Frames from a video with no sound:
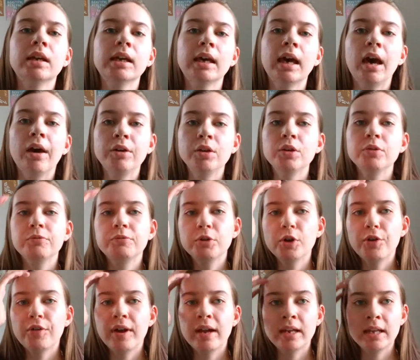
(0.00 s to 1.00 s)
how you
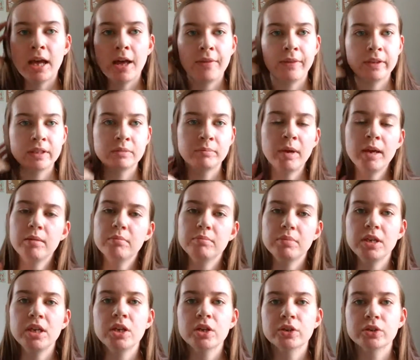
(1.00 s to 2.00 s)
feel right now. This might
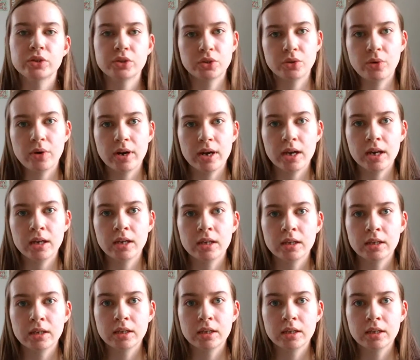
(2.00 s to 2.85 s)
be your story.